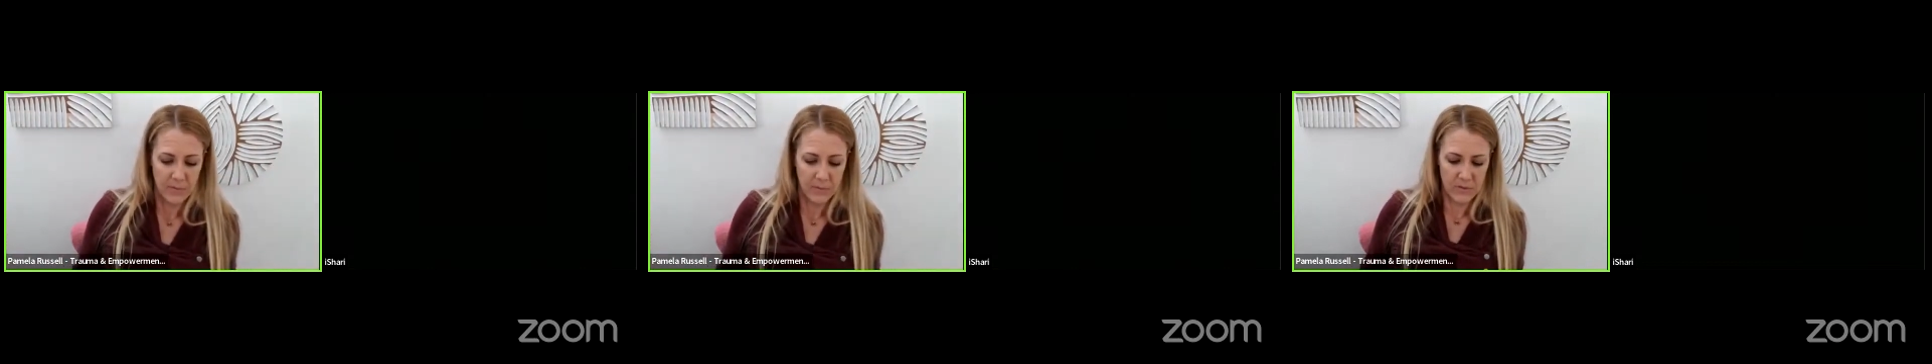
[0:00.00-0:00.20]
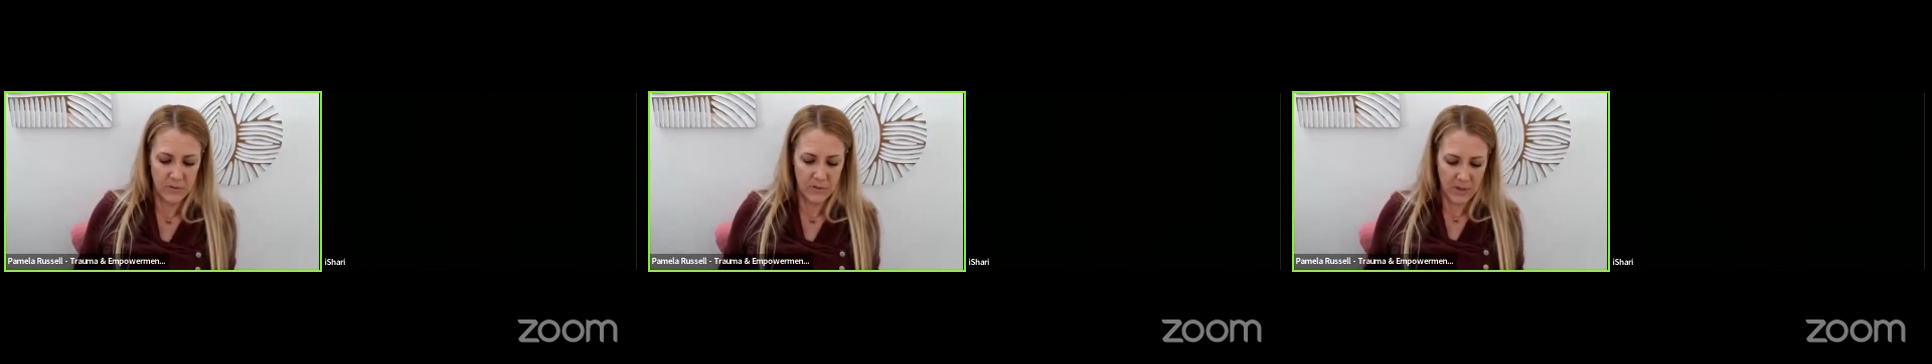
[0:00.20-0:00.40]

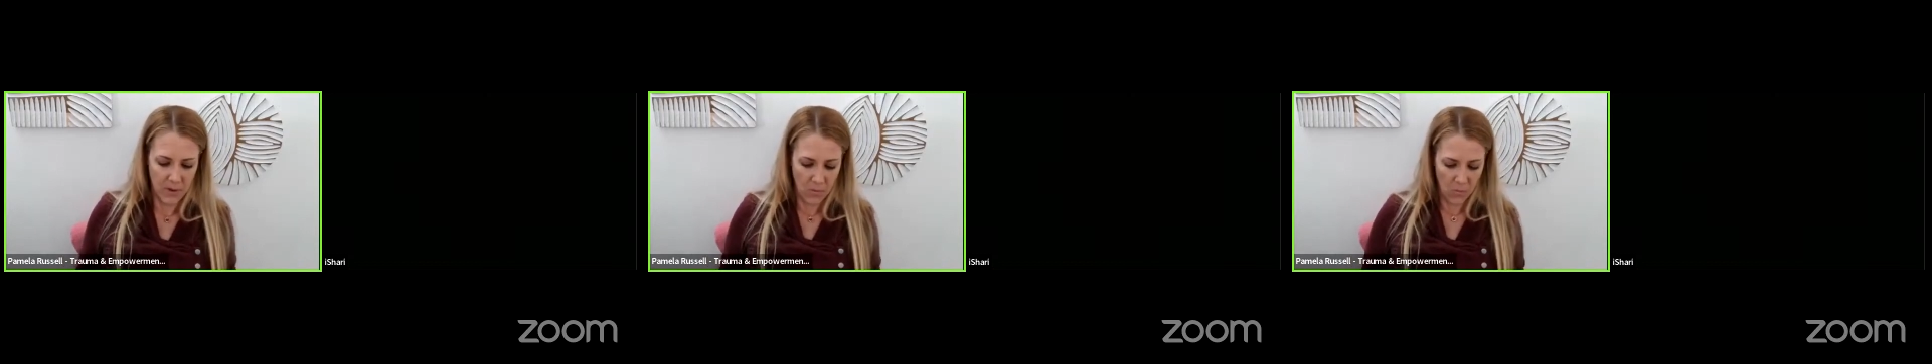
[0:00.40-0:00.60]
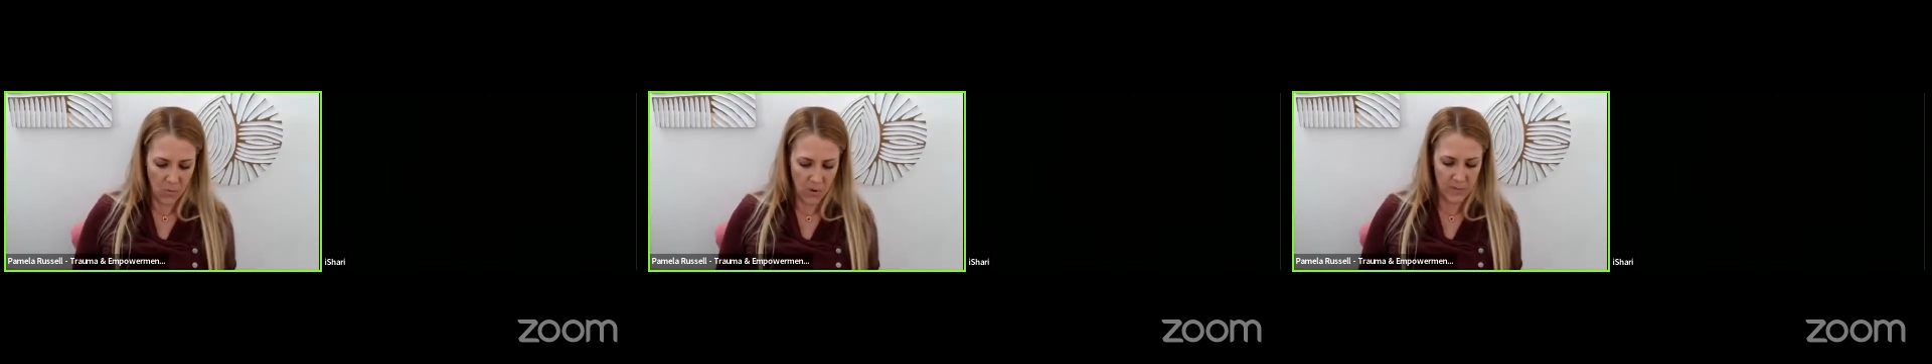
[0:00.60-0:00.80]
We'll do
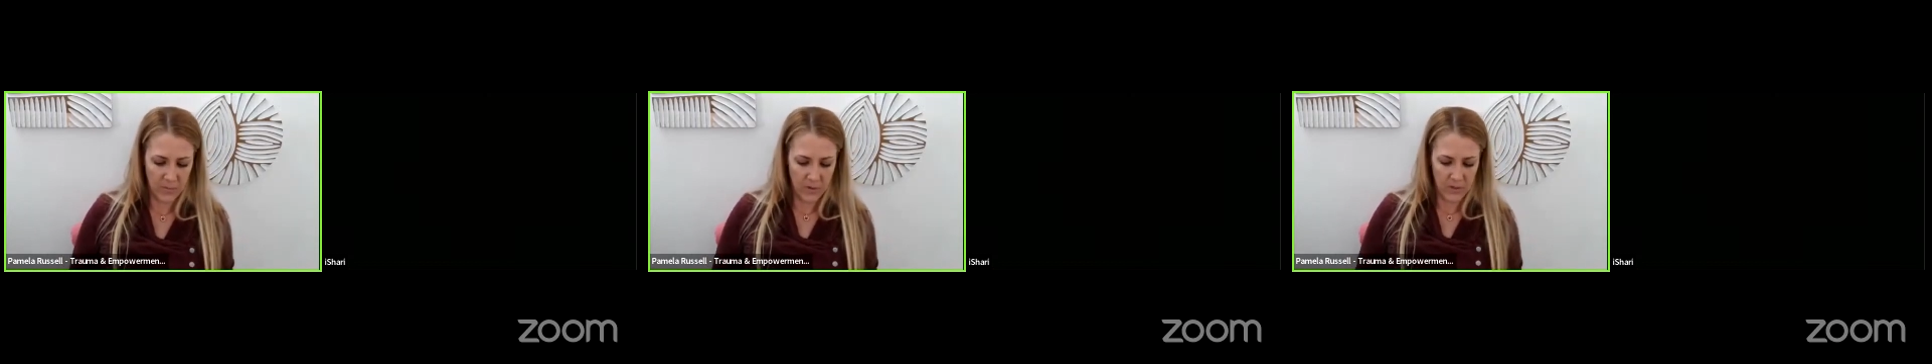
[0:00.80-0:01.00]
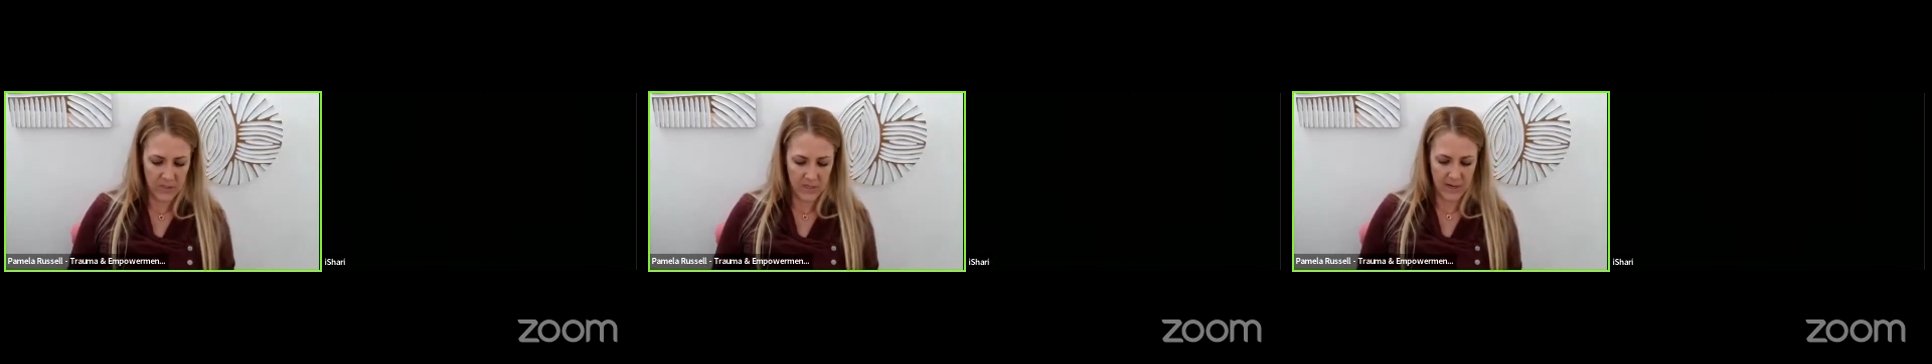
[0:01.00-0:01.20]
that one
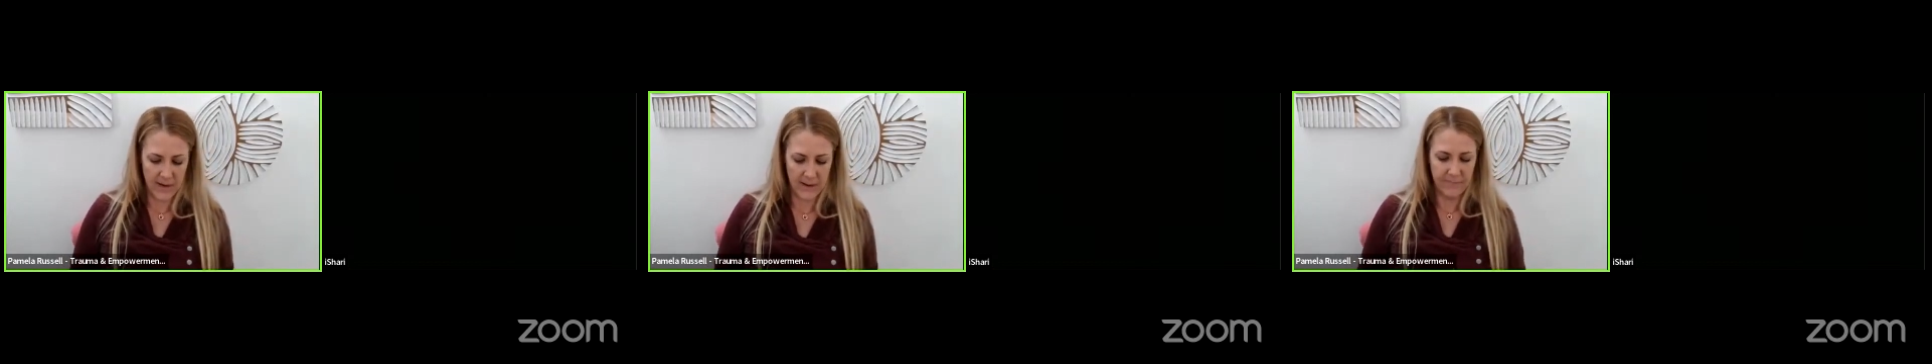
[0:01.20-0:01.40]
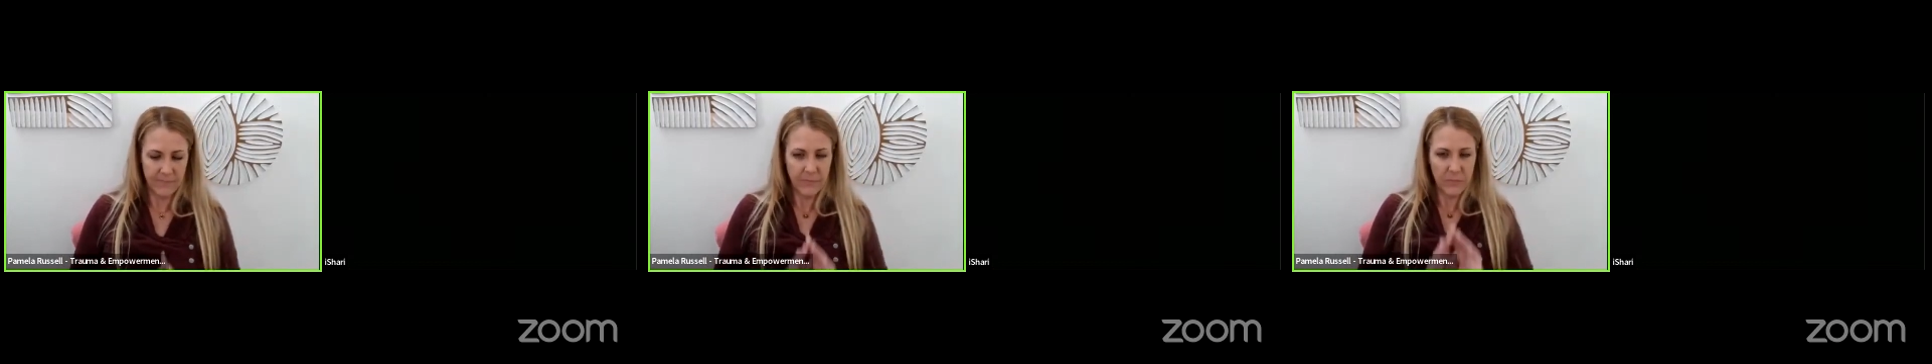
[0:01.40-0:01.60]
more
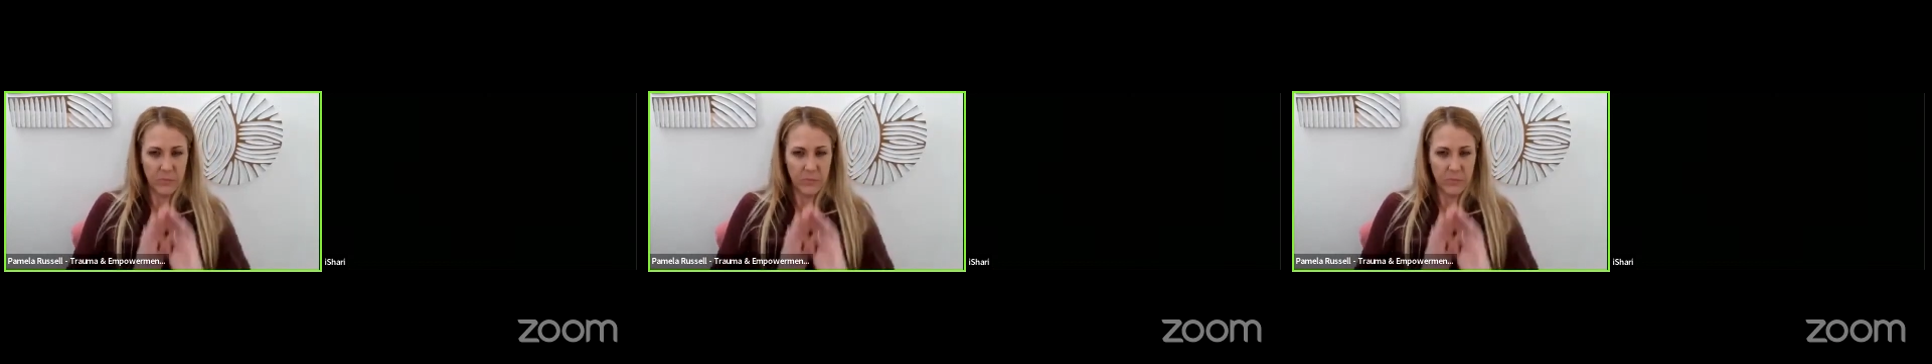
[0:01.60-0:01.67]
time.